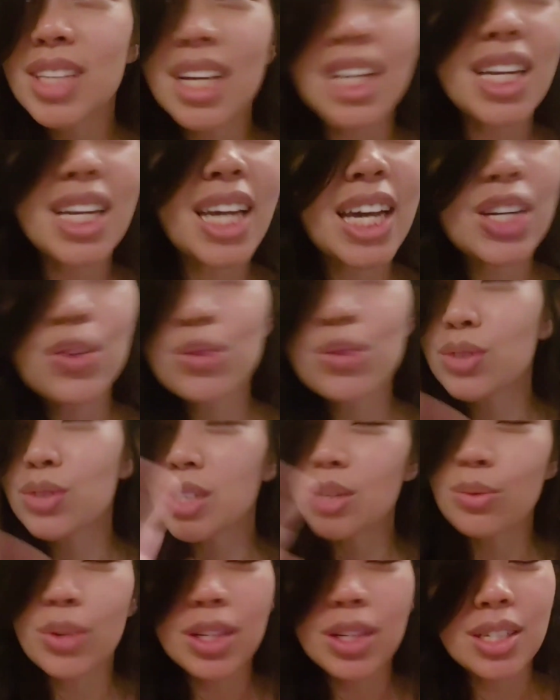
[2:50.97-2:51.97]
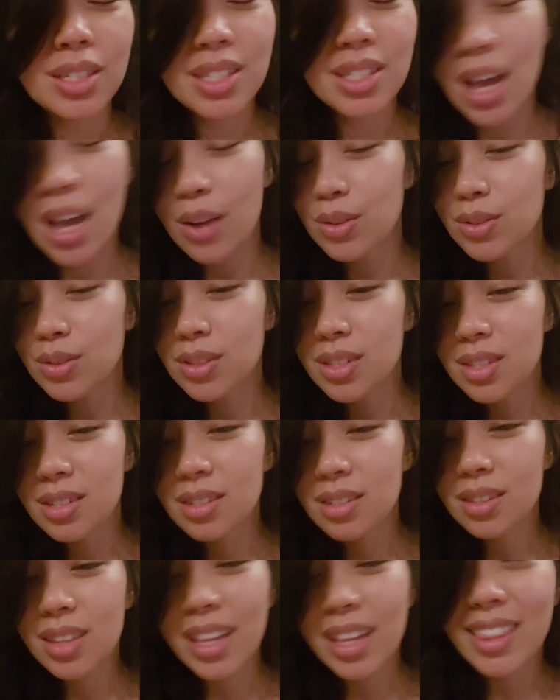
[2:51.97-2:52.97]
and I don't really want to sound
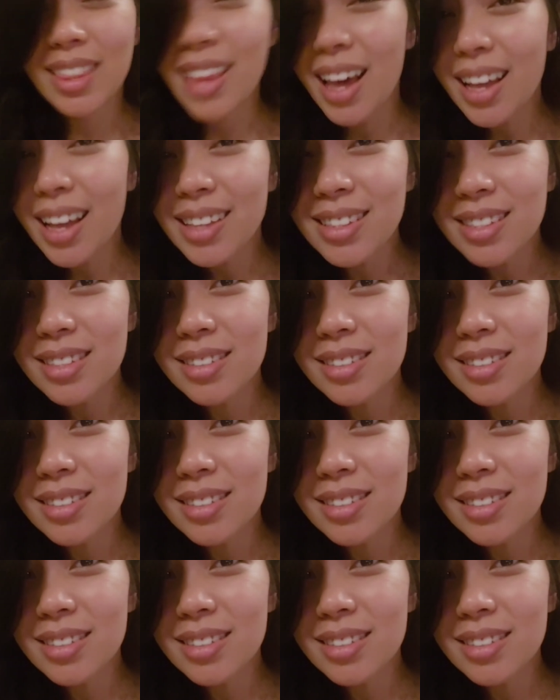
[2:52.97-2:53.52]
like that.